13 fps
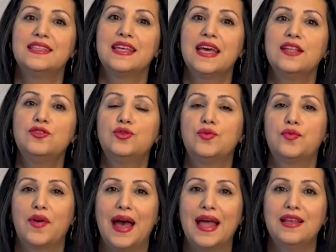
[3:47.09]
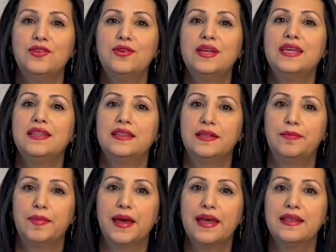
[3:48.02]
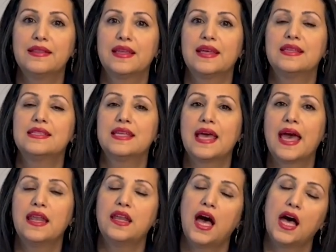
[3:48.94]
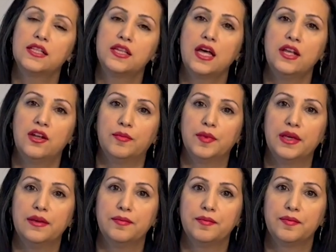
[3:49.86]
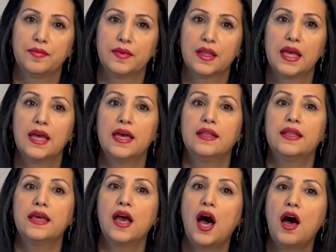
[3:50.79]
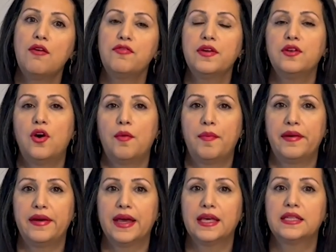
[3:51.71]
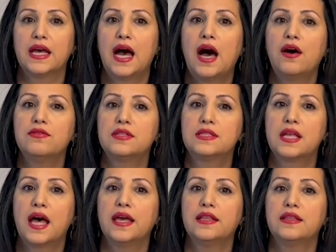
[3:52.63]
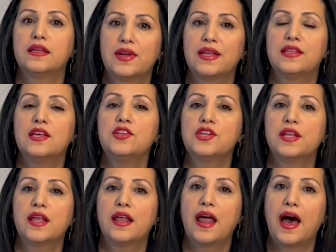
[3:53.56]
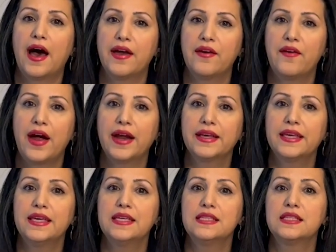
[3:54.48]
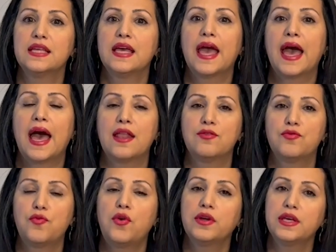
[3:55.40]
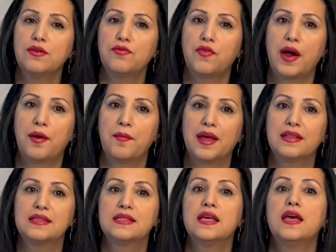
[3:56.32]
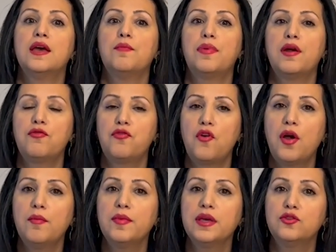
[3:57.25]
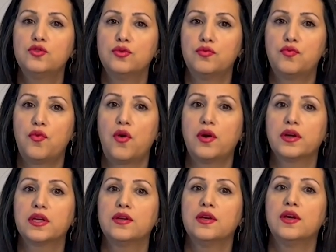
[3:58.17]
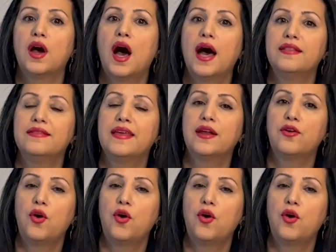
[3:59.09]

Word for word: tend to value independence and autonomy. They often operate outside traditional hierarchies and work environments, performing to work on their